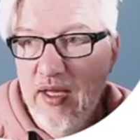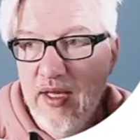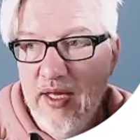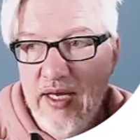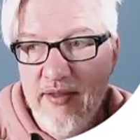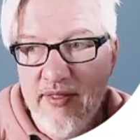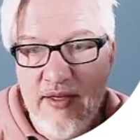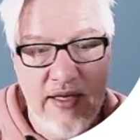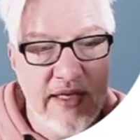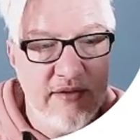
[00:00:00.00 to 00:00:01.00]
and the
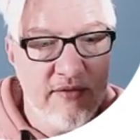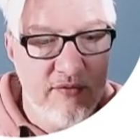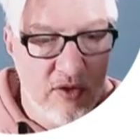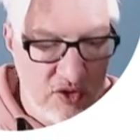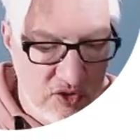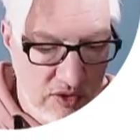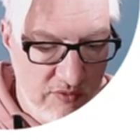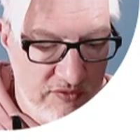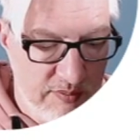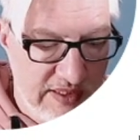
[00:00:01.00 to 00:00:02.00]
latest version of the
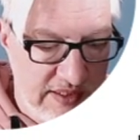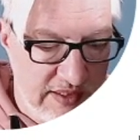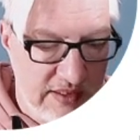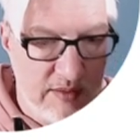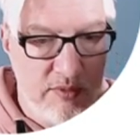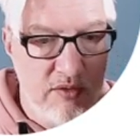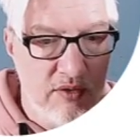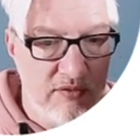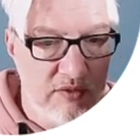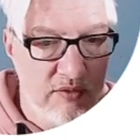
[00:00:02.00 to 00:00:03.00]
metadata because
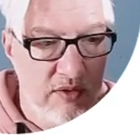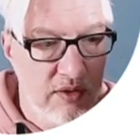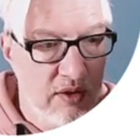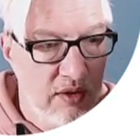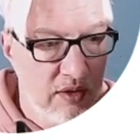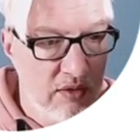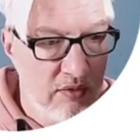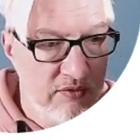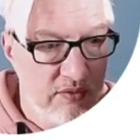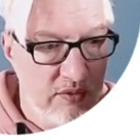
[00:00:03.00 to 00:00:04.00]
you
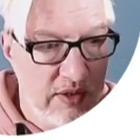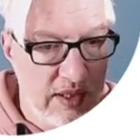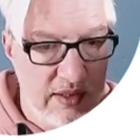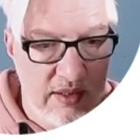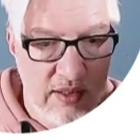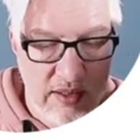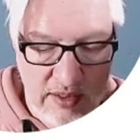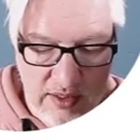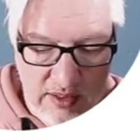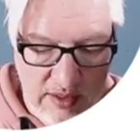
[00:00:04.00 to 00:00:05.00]
also can
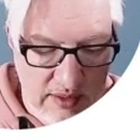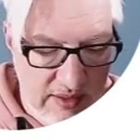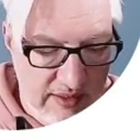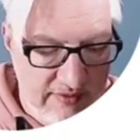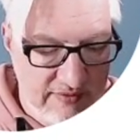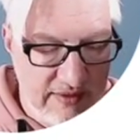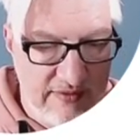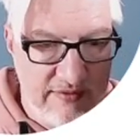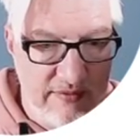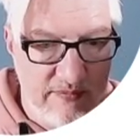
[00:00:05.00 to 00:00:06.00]
access
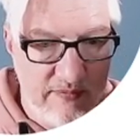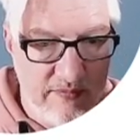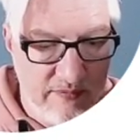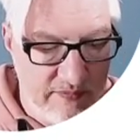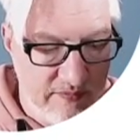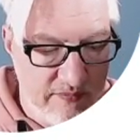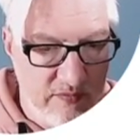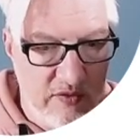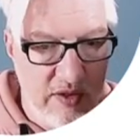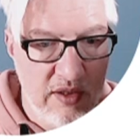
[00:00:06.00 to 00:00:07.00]

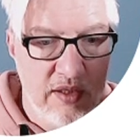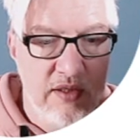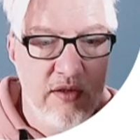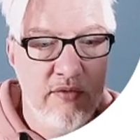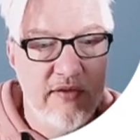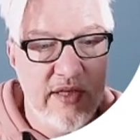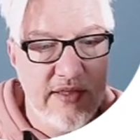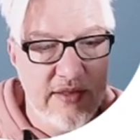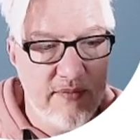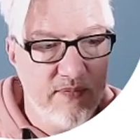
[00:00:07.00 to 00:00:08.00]
user data.
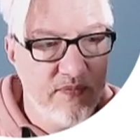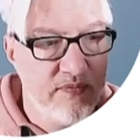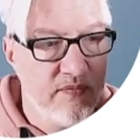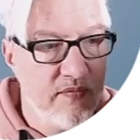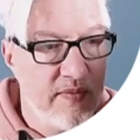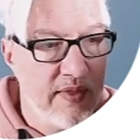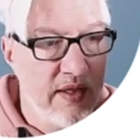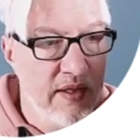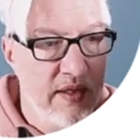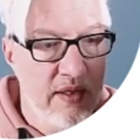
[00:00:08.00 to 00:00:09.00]

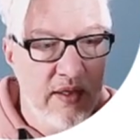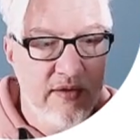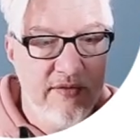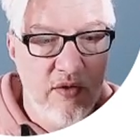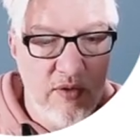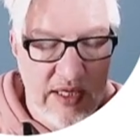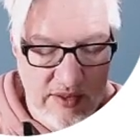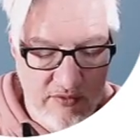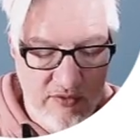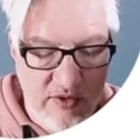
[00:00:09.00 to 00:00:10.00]
So, and
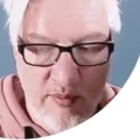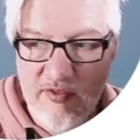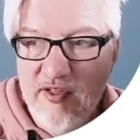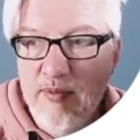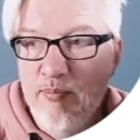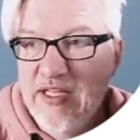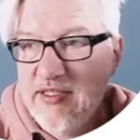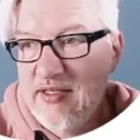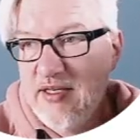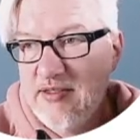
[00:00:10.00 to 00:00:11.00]
from the
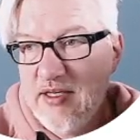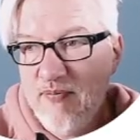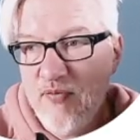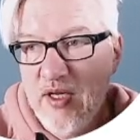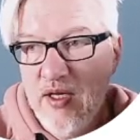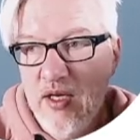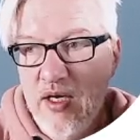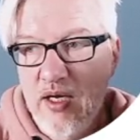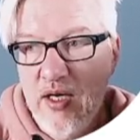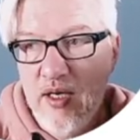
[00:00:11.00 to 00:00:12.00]
metadata,
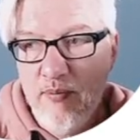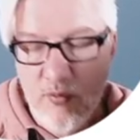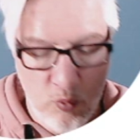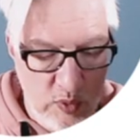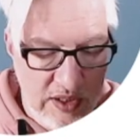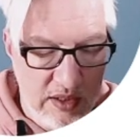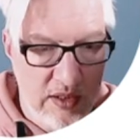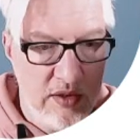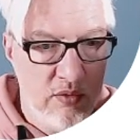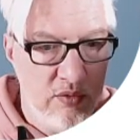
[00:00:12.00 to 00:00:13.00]
um, we
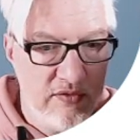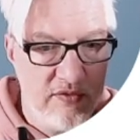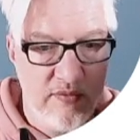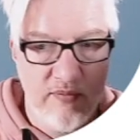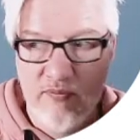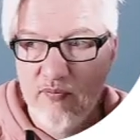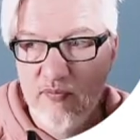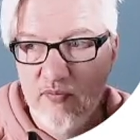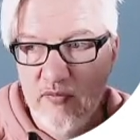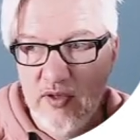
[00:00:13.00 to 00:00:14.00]
use
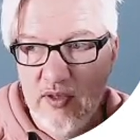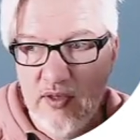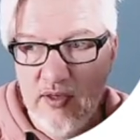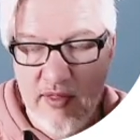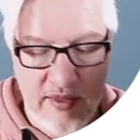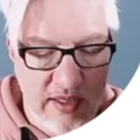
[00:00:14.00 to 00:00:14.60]
the